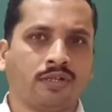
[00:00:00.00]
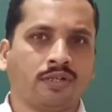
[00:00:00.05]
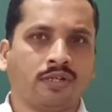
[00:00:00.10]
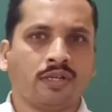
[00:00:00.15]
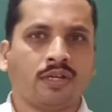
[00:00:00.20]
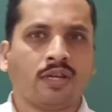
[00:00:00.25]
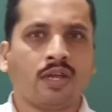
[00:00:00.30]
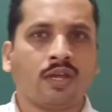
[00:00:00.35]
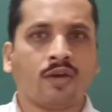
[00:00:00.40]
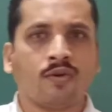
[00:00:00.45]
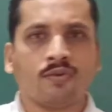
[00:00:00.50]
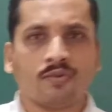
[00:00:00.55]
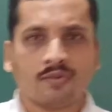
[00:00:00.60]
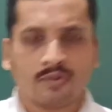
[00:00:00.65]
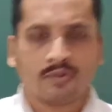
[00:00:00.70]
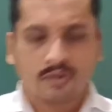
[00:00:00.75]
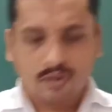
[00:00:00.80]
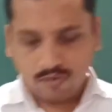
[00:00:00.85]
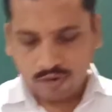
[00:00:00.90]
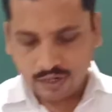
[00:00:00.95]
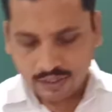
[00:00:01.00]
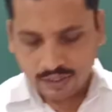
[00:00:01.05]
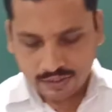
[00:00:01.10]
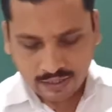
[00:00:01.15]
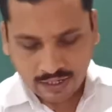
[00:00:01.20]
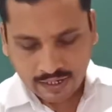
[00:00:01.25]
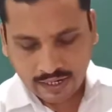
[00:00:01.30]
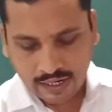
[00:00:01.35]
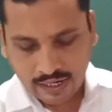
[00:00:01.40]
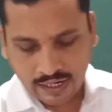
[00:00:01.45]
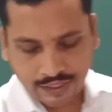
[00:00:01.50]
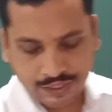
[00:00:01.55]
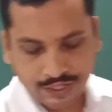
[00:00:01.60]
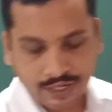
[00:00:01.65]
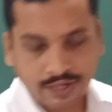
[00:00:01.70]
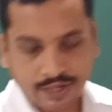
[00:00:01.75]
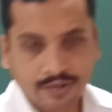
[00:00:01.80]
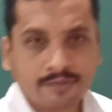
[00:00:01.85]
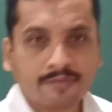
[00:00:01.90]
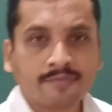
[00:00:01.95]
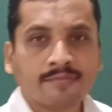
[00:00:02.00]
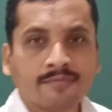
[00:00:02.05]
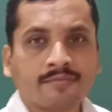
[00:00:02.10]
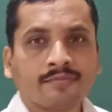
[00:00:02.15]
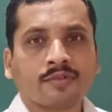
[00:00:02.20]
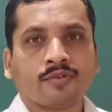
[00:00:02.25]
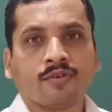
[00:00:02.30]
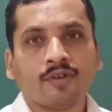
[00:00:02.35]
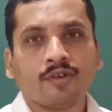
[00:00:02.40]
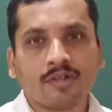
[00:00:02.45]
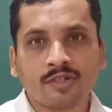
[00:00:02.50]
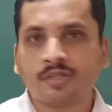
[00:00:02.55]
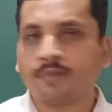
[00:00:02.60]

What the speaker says: Now, what is the relation? What is the